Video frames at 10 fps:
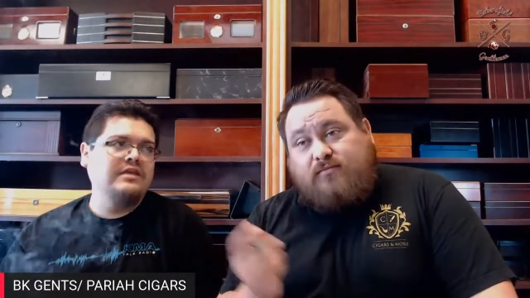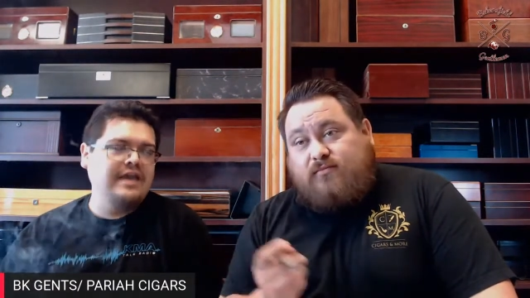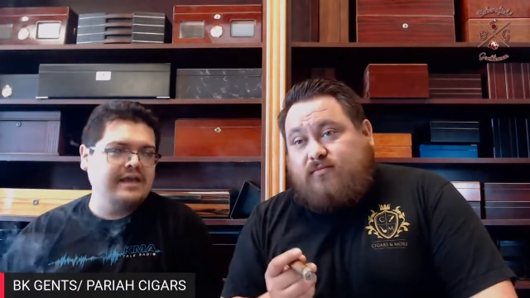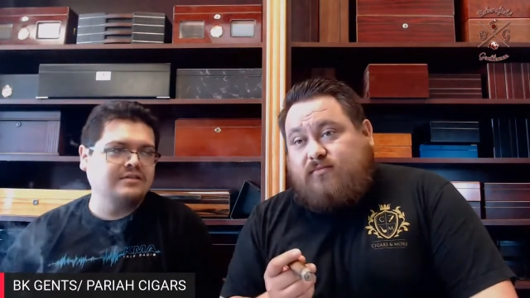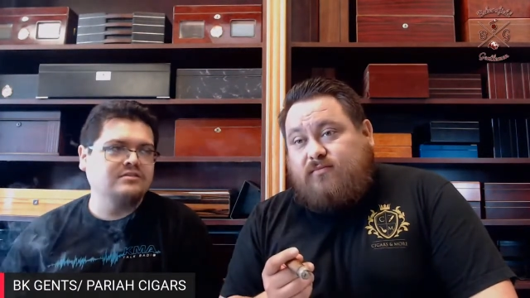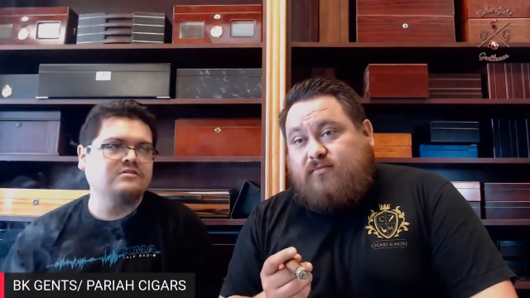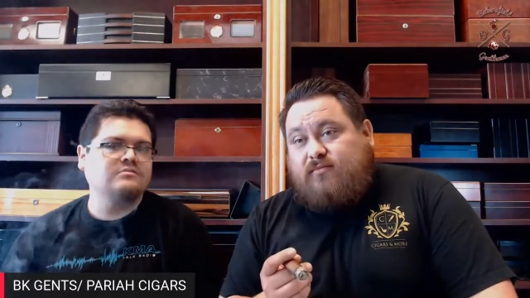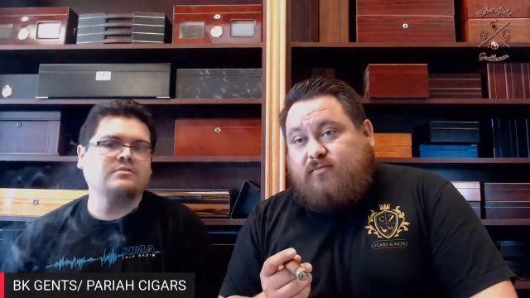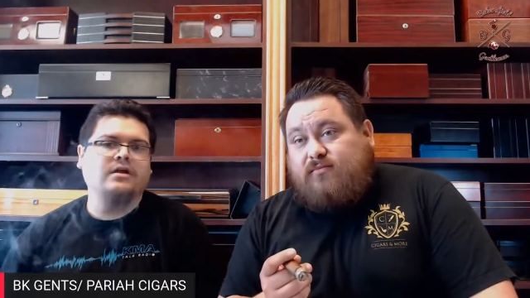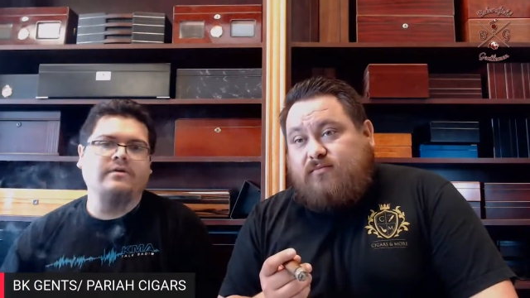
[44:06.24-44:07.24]
Speaker 1: Yes.
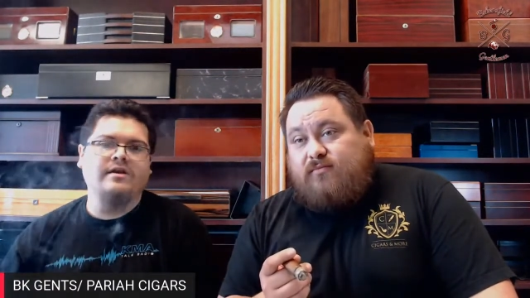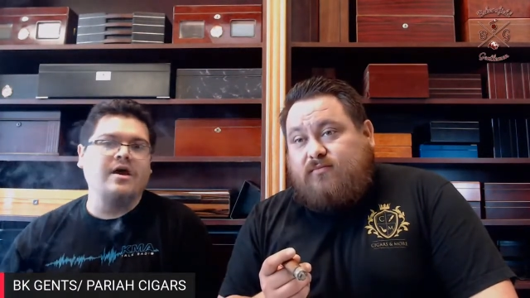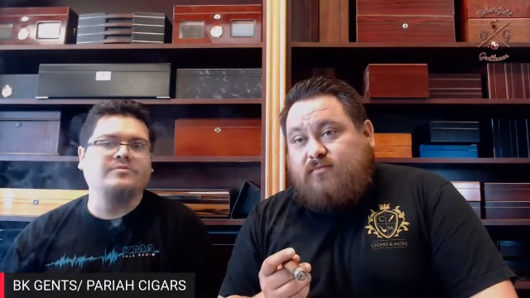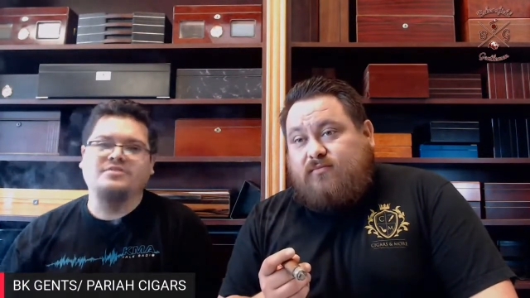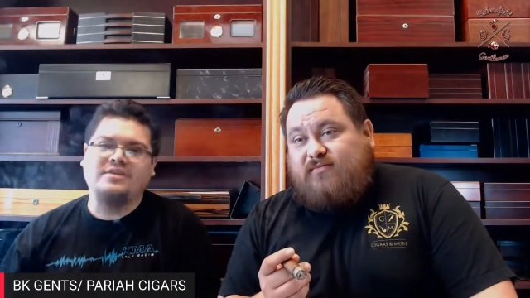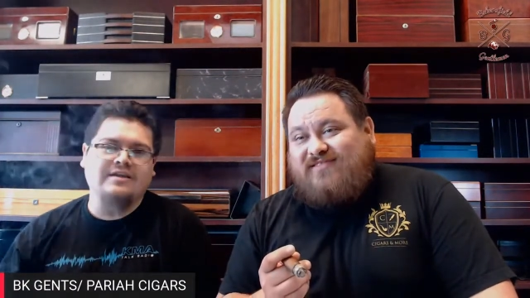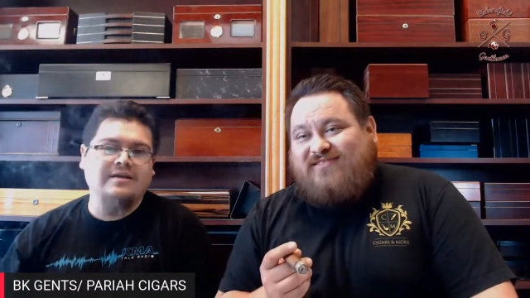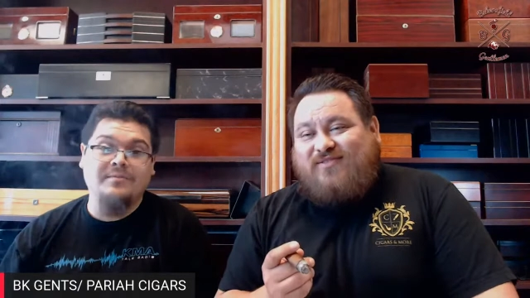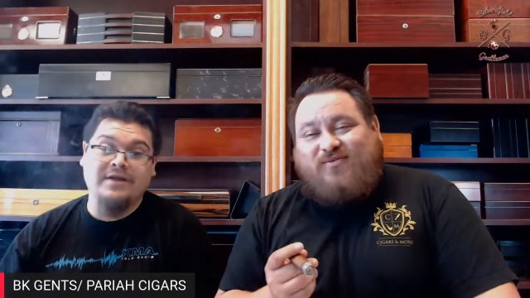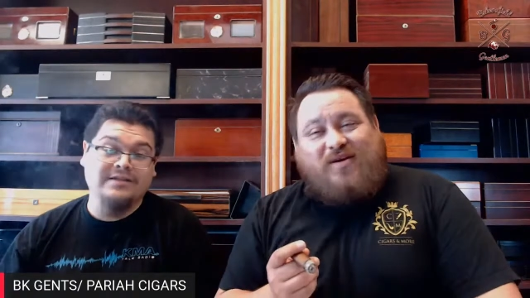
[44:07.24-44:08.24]
it's all right. now I'm just kidding.
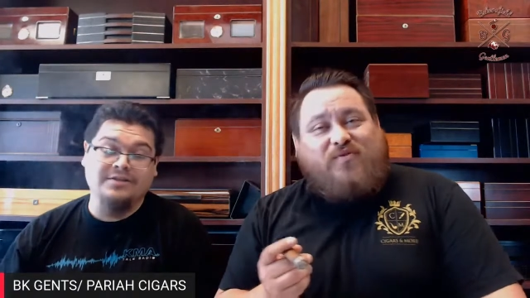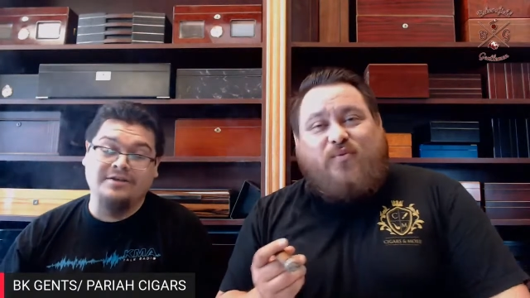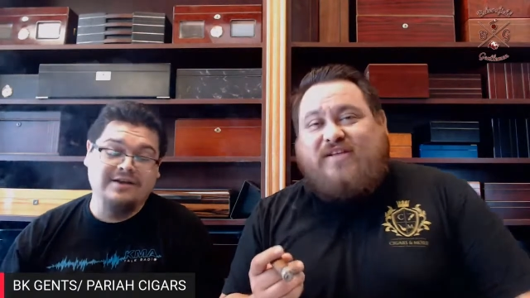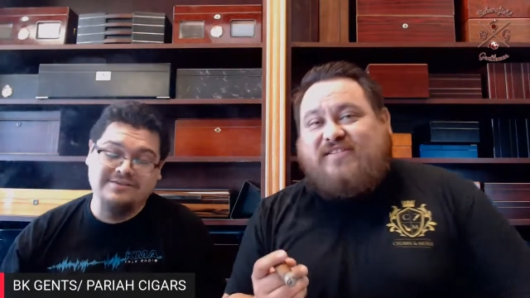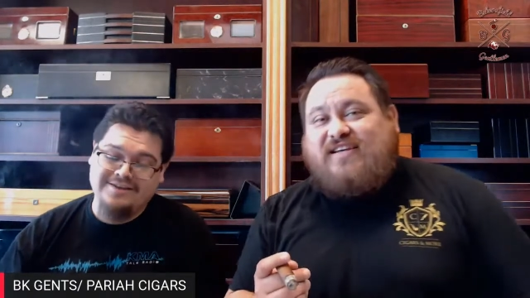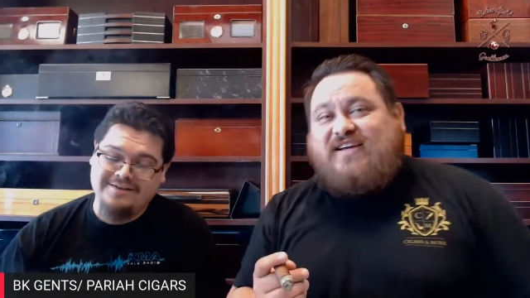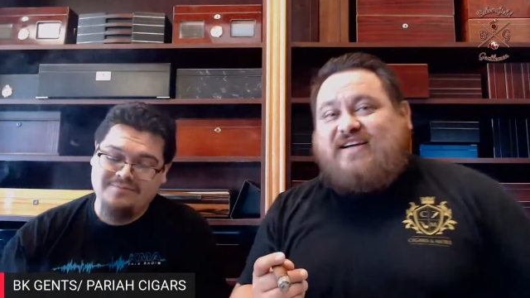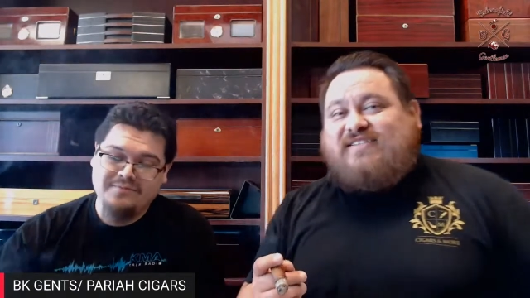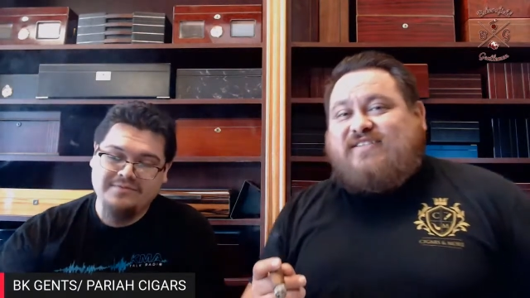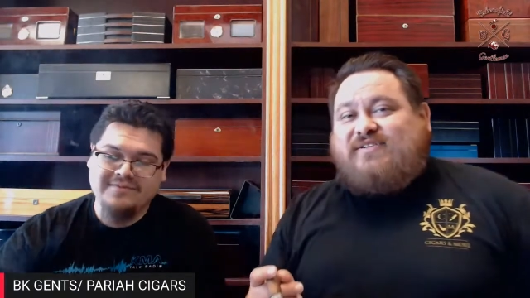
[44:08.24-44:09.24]
I'm not gonna wait and see,
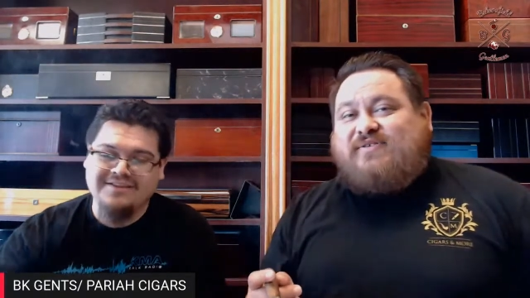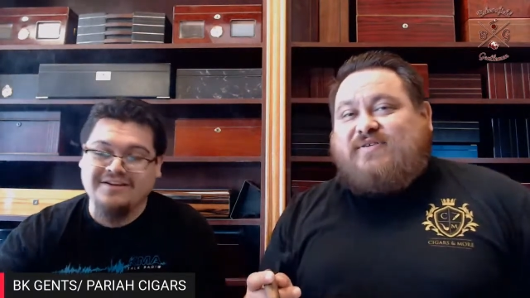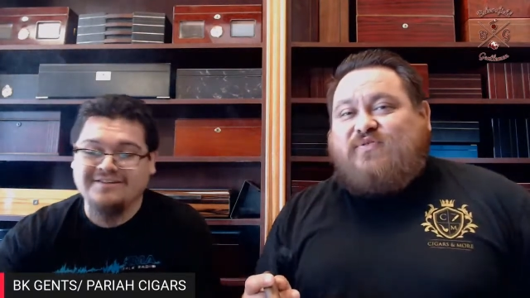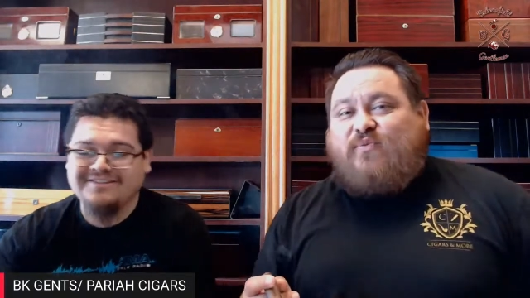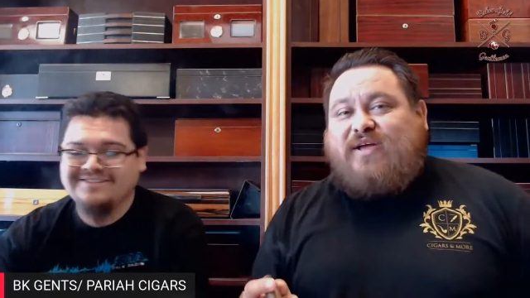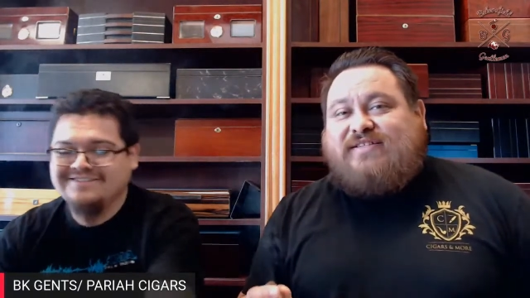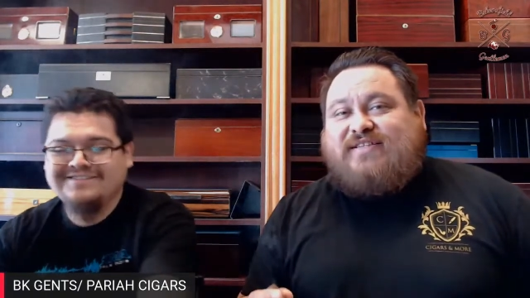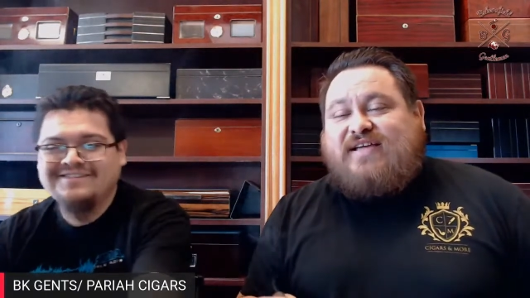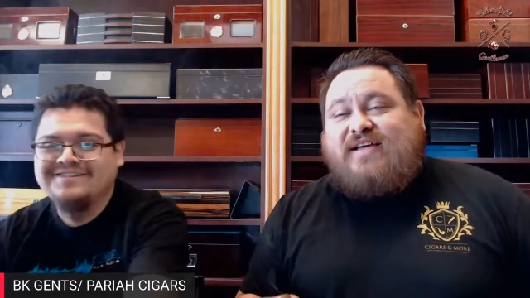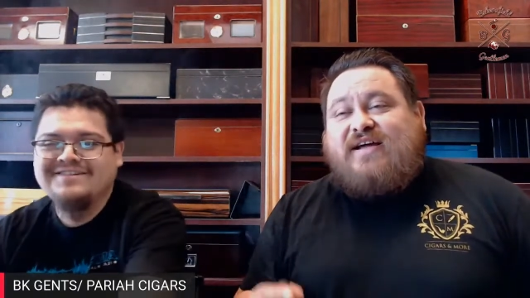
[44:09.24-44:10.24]
Speaker 2: guys. to wait and
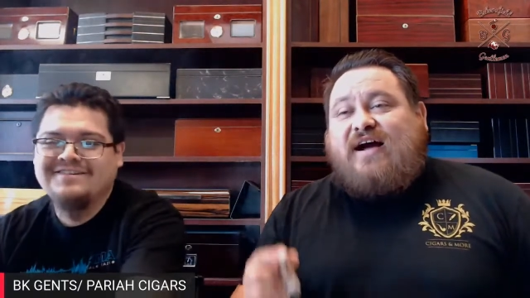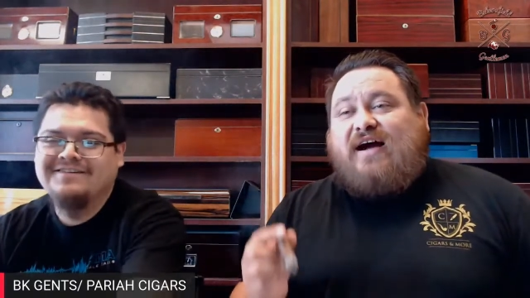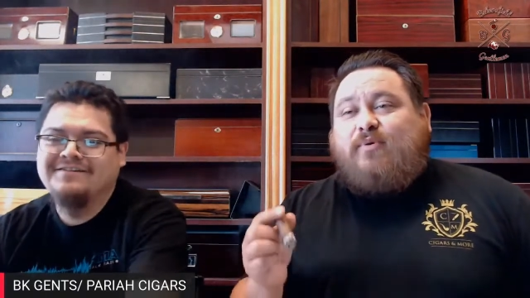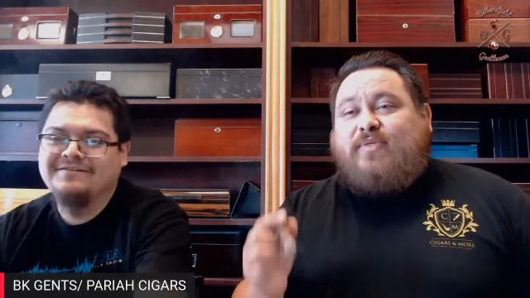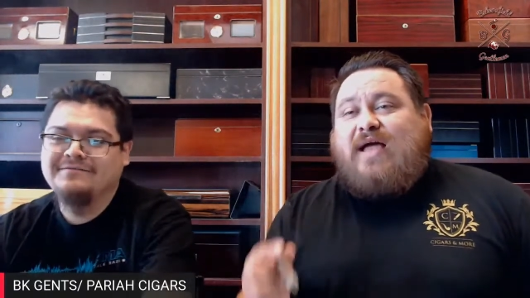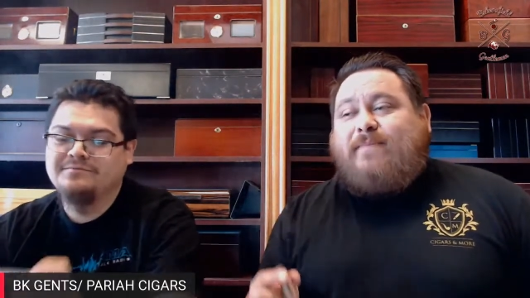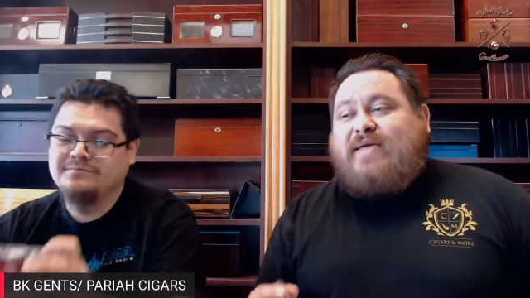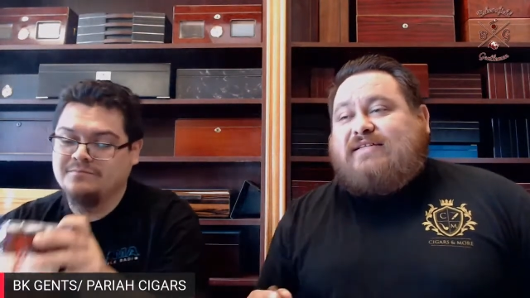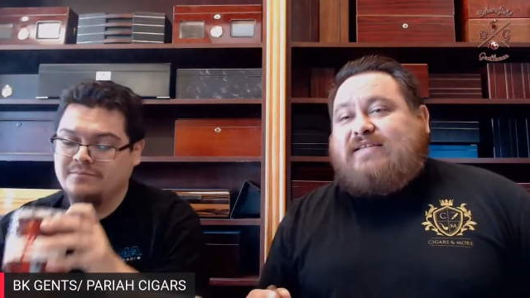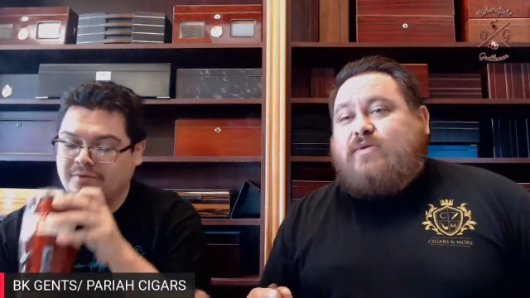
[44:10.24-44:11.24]
see. Uh, but that
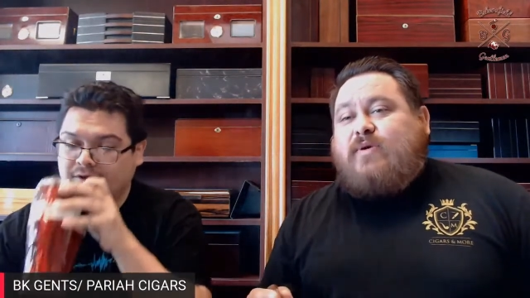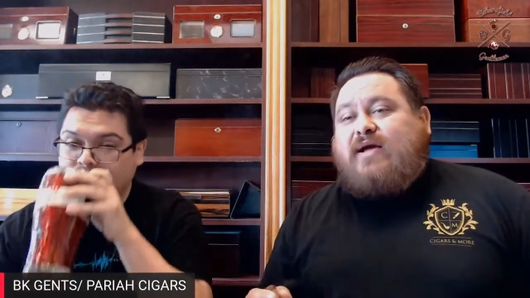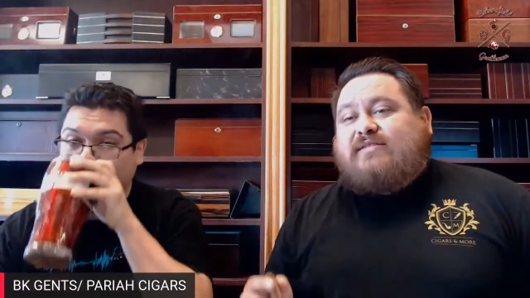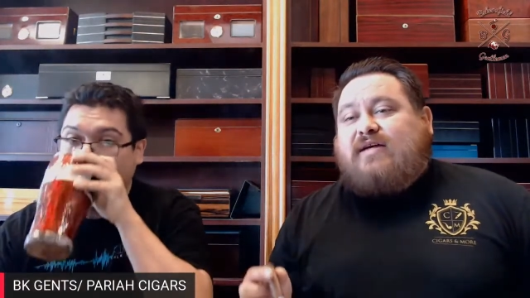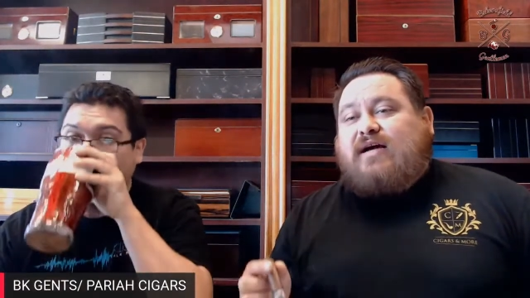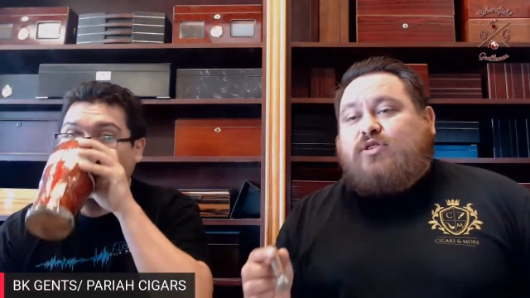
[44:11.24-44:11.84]
being said, you guys